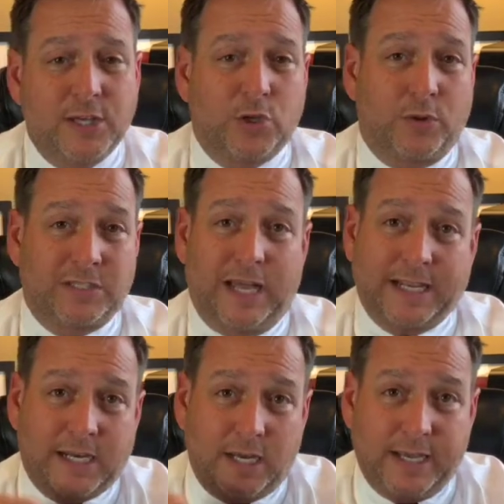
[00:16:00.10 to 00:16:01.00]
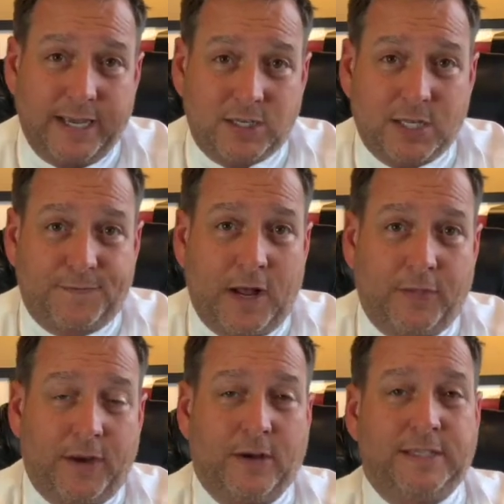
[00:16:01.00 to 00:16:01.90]
So there's a lot of cutting-edge stuff
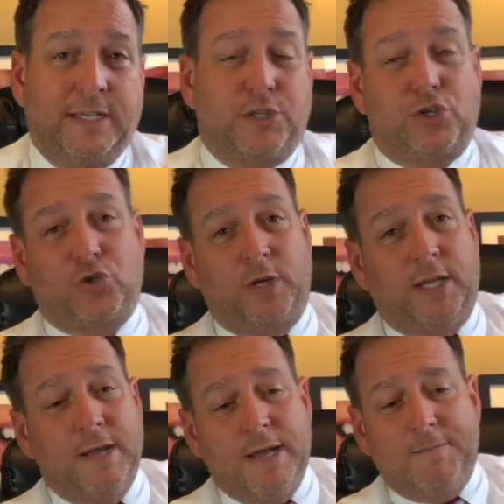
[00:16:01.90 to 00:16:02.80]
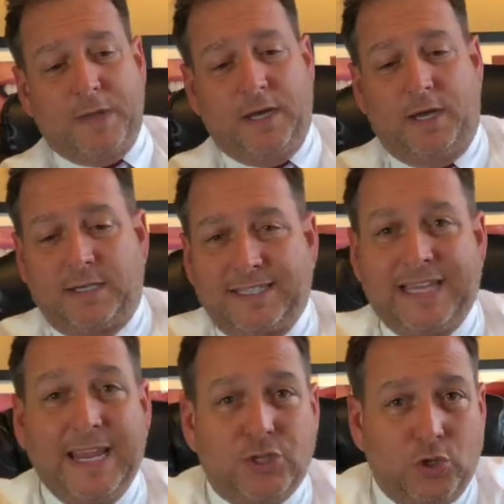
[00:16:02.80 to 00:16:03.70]
out there in dentistry.
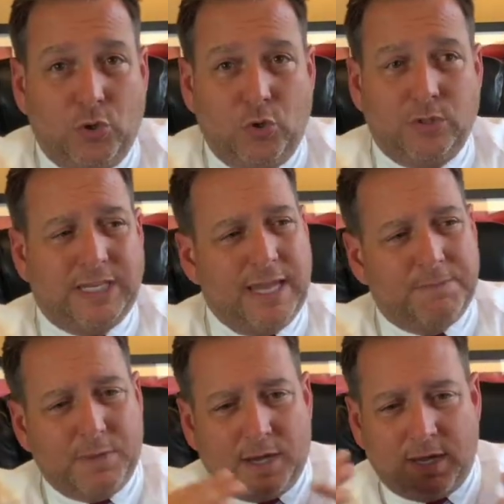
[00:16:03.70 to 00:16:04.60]
Stay tuned. Keep